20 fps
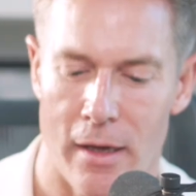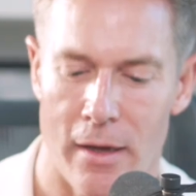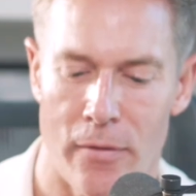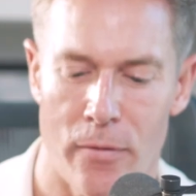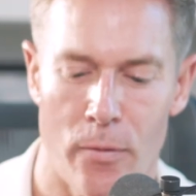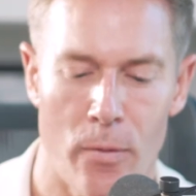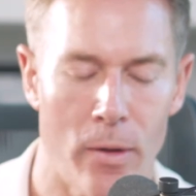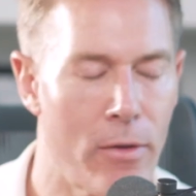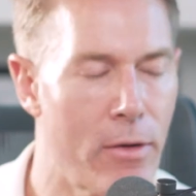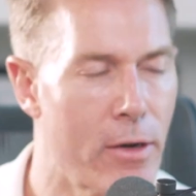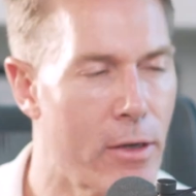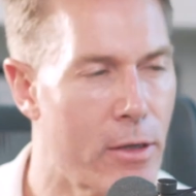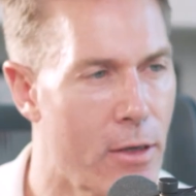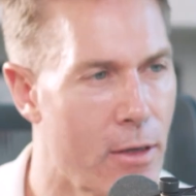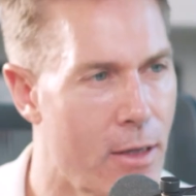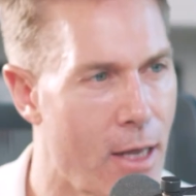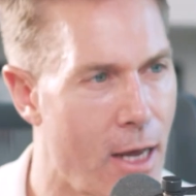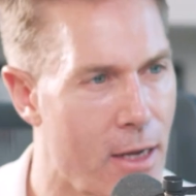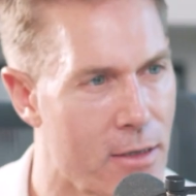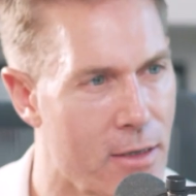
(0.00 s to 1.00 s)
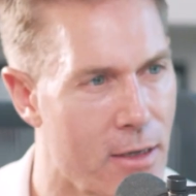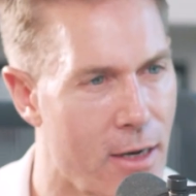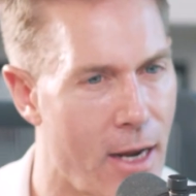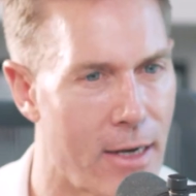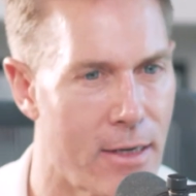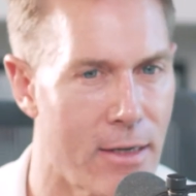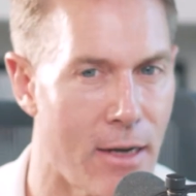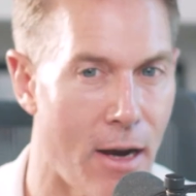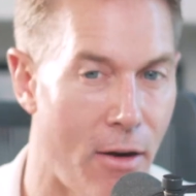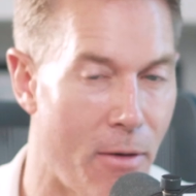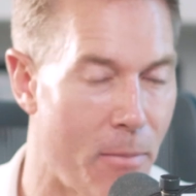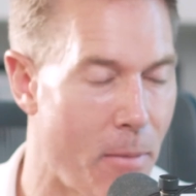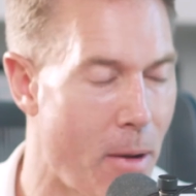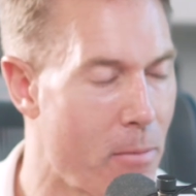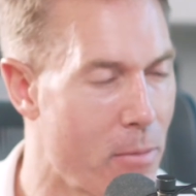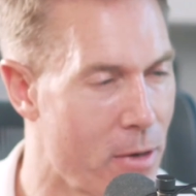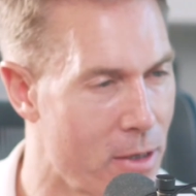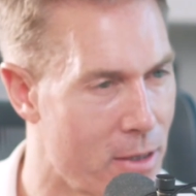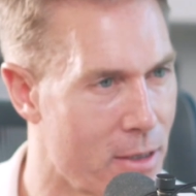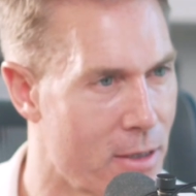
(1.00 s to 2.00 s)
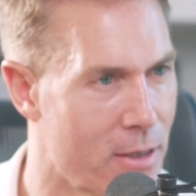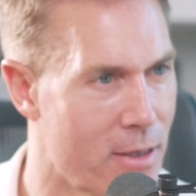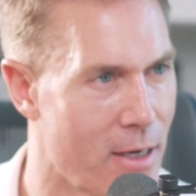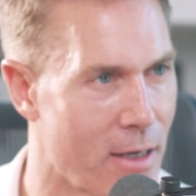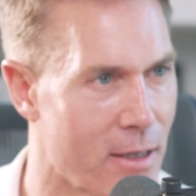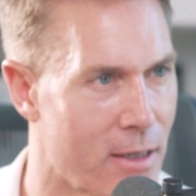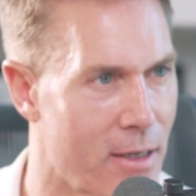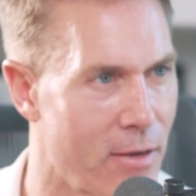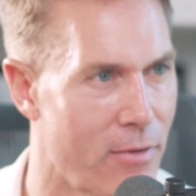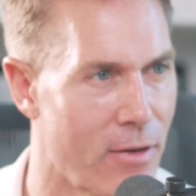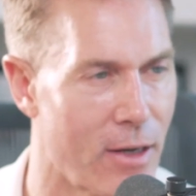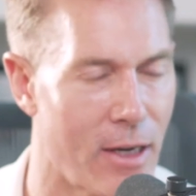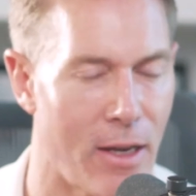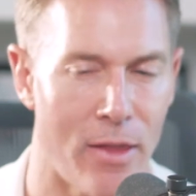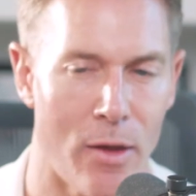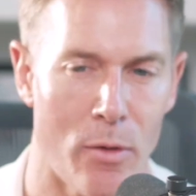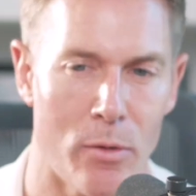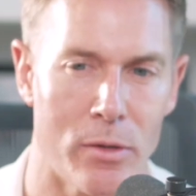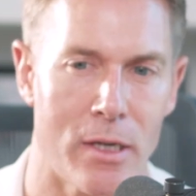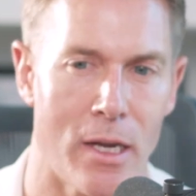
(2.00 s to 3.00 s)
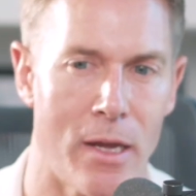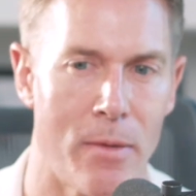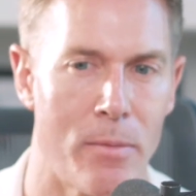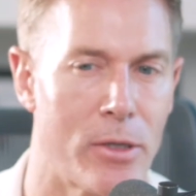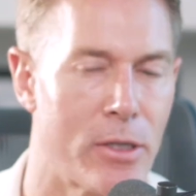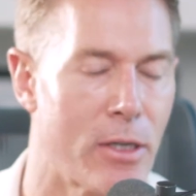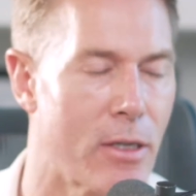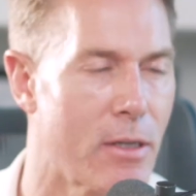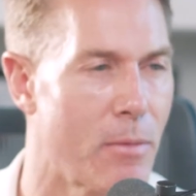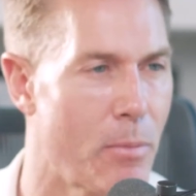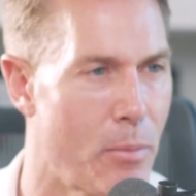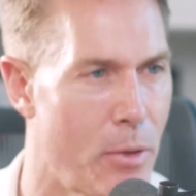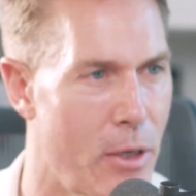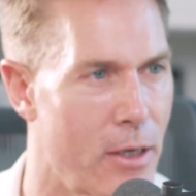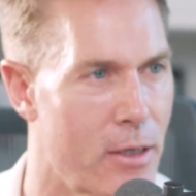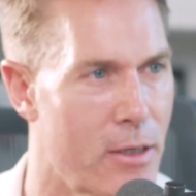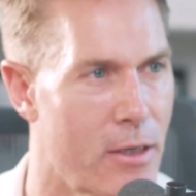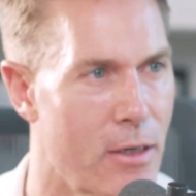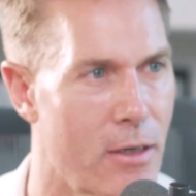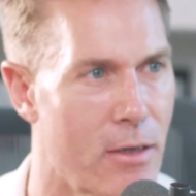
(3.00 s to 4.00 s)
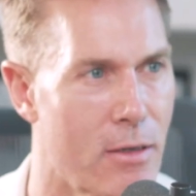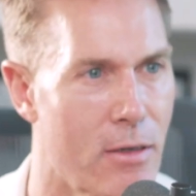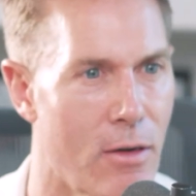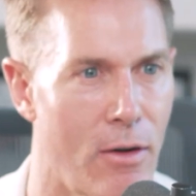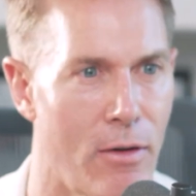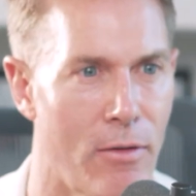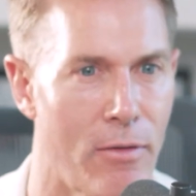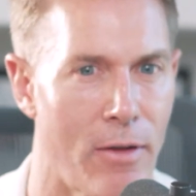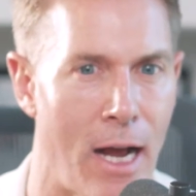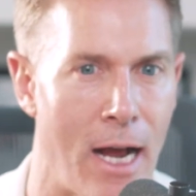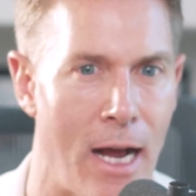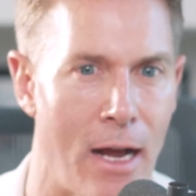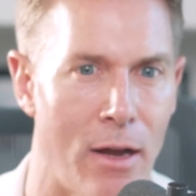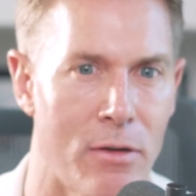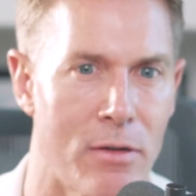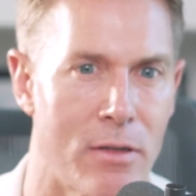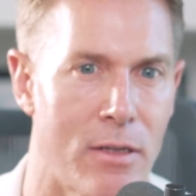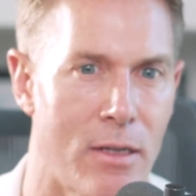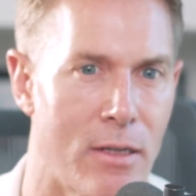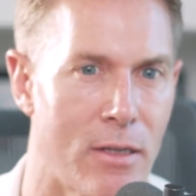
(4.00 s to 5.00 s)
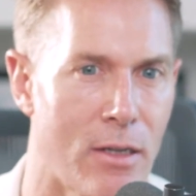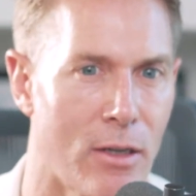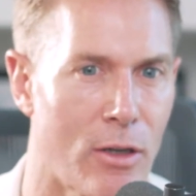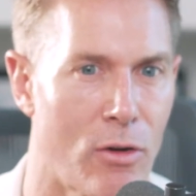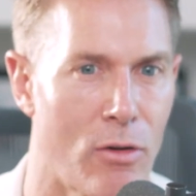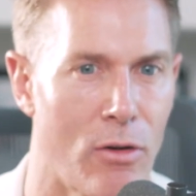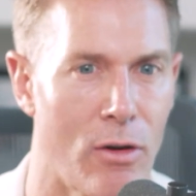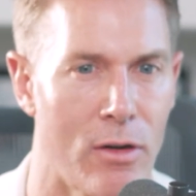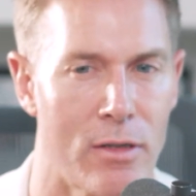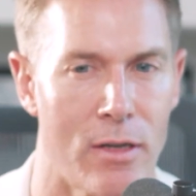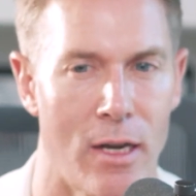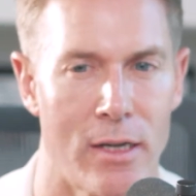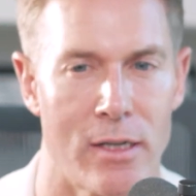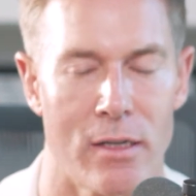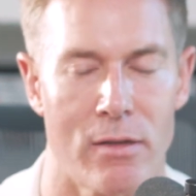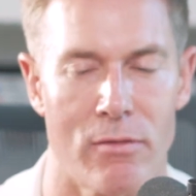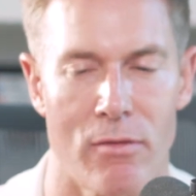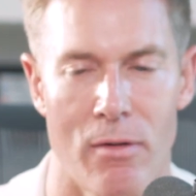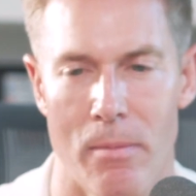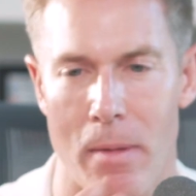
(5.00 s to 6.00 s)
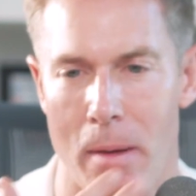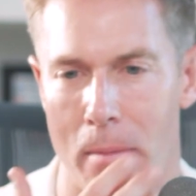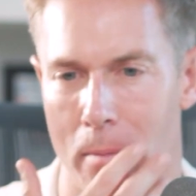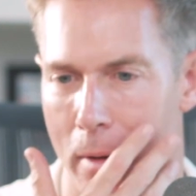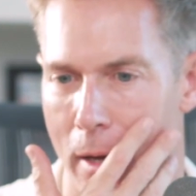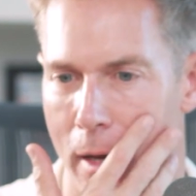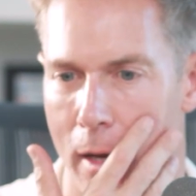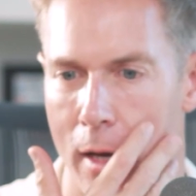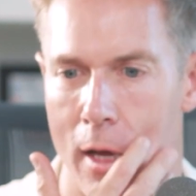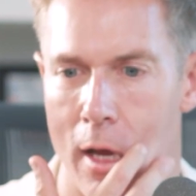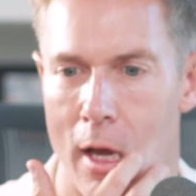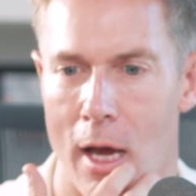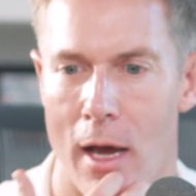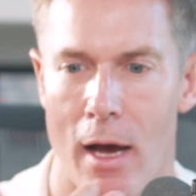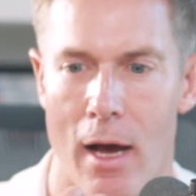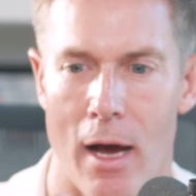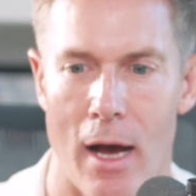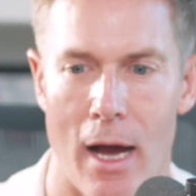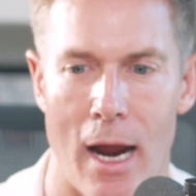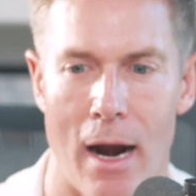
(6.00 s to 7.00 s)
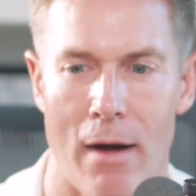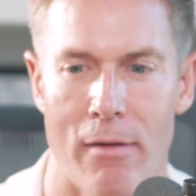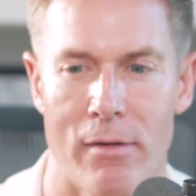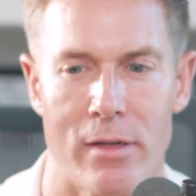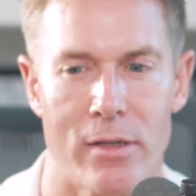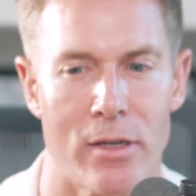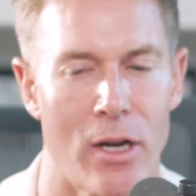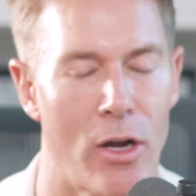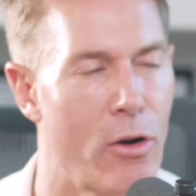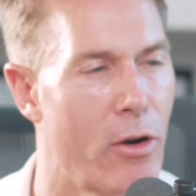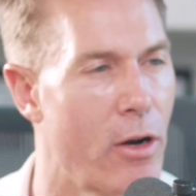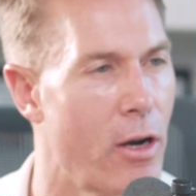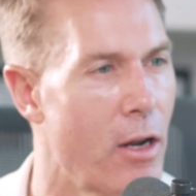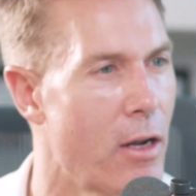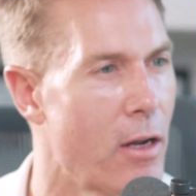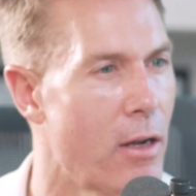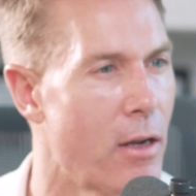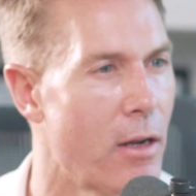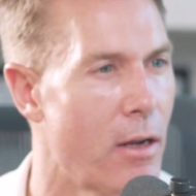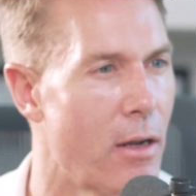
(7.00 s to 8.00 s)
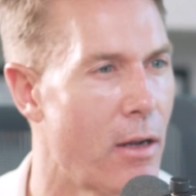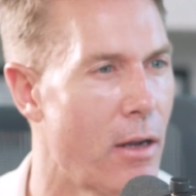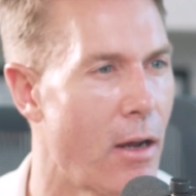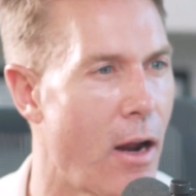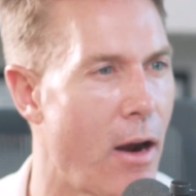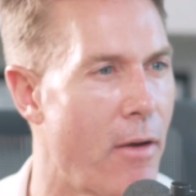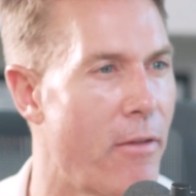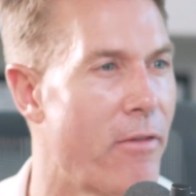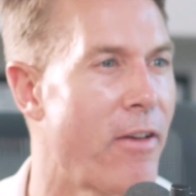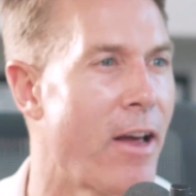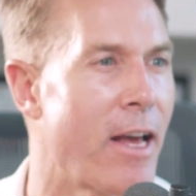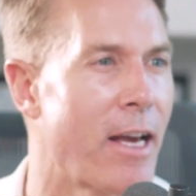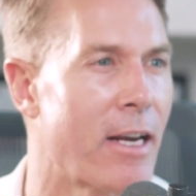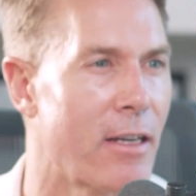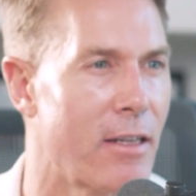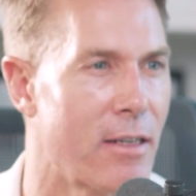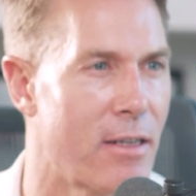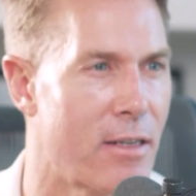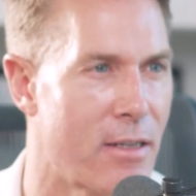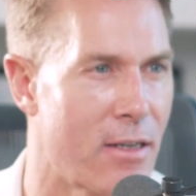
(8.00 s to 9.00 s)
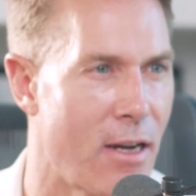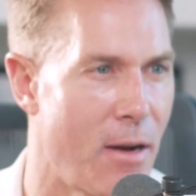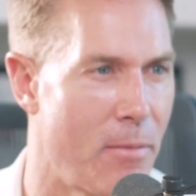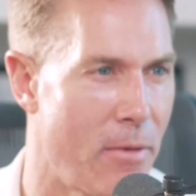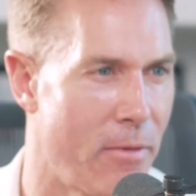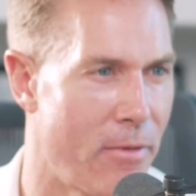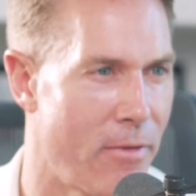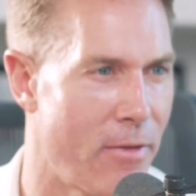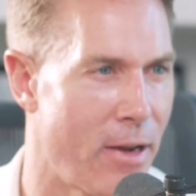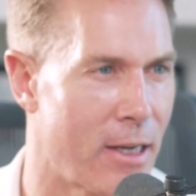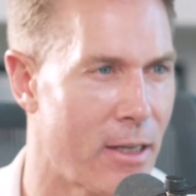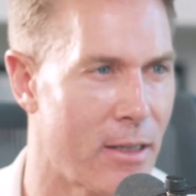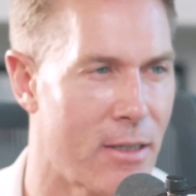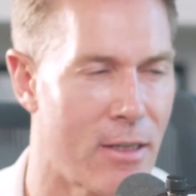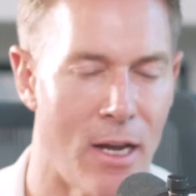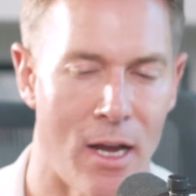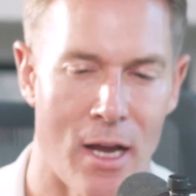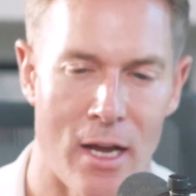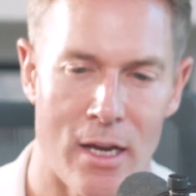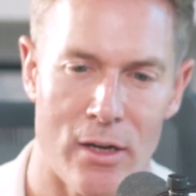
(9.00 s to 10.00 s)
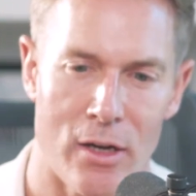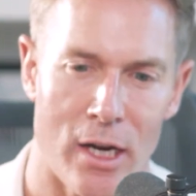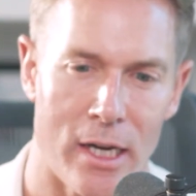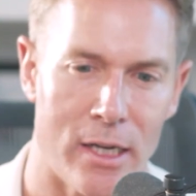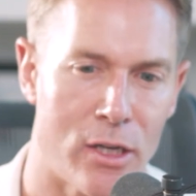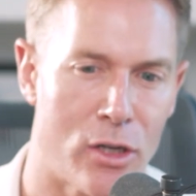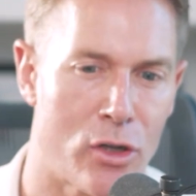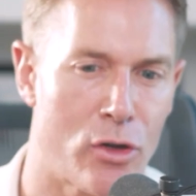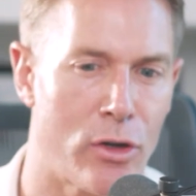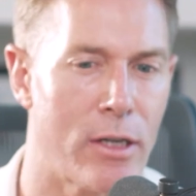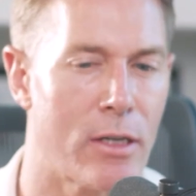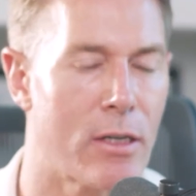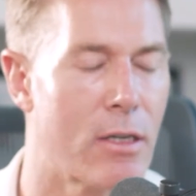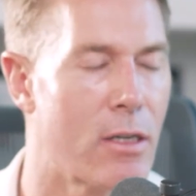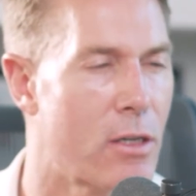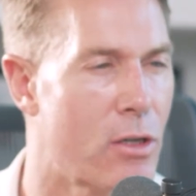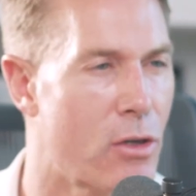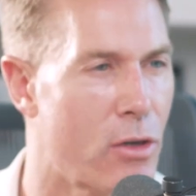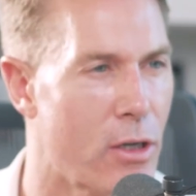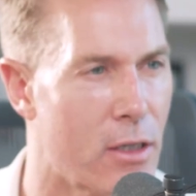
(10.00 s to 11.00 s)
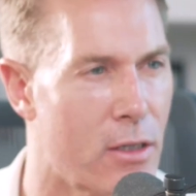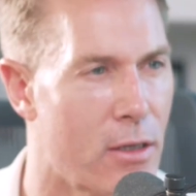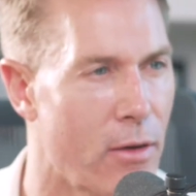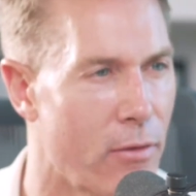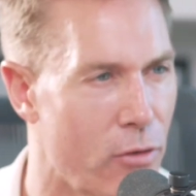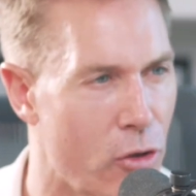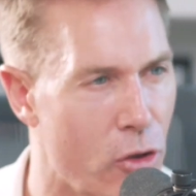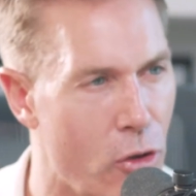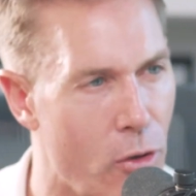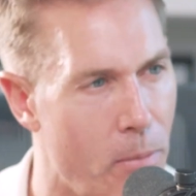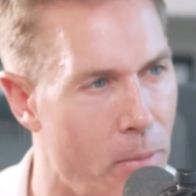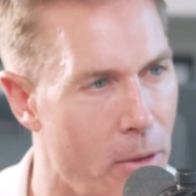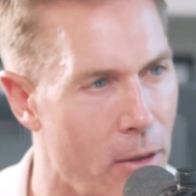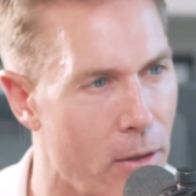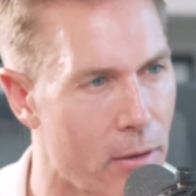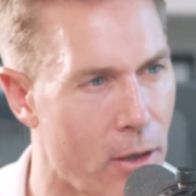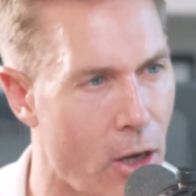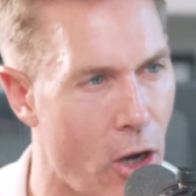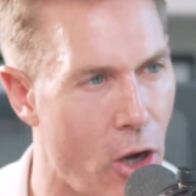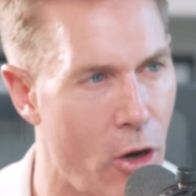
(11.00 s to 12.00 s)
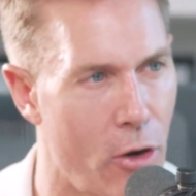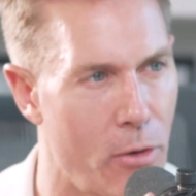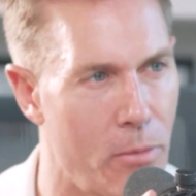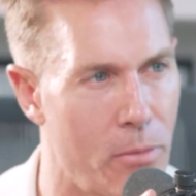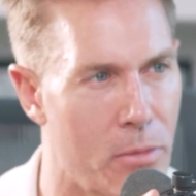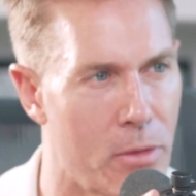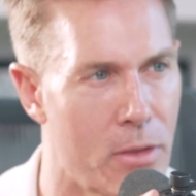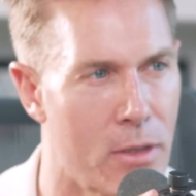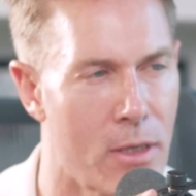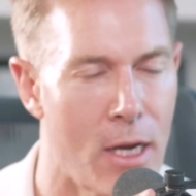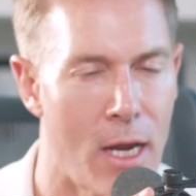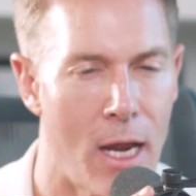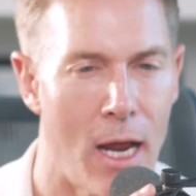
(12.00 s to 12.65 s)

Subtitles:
If we were in 2008, and I remember it distinctively, and there was images and pictures of houses across, I just remember Arizona, Vegas. I remember Vegas, like streets and streets of new build homes,